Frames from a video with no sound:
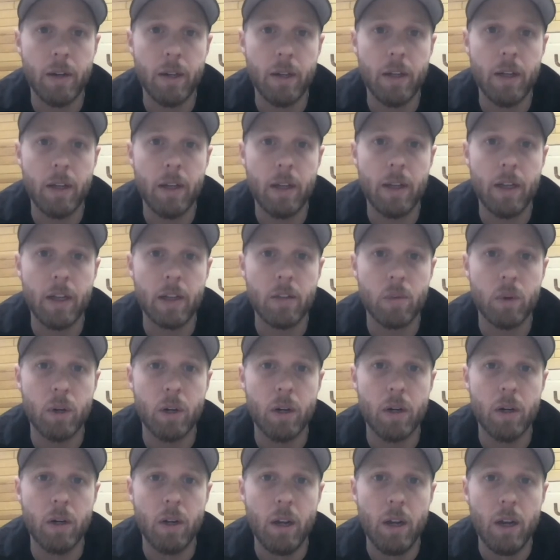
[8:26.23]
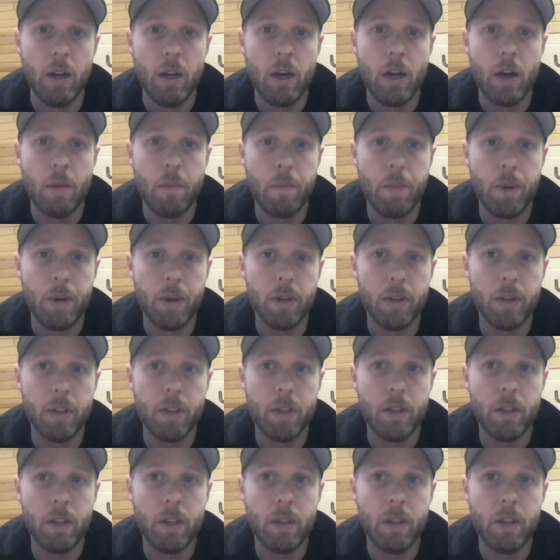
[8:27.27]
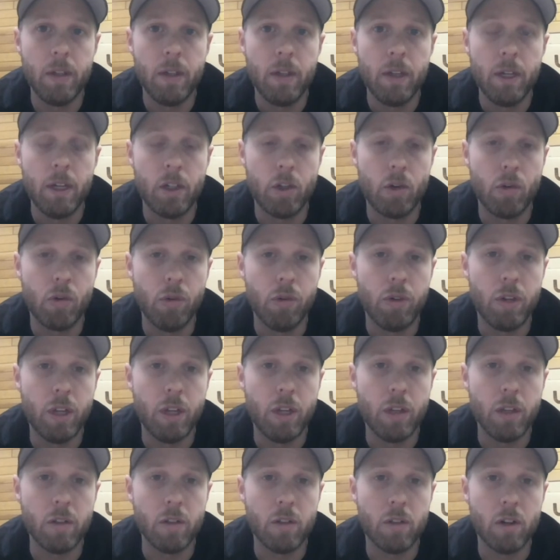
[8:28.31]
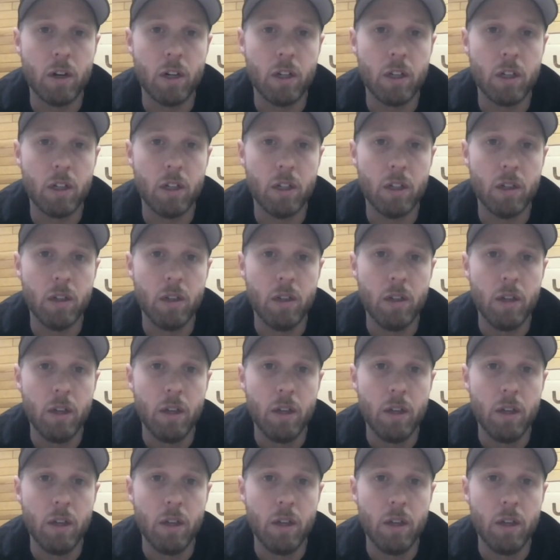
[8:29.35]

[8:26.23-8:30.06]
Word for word: And that's where unbuilding and true deconstruction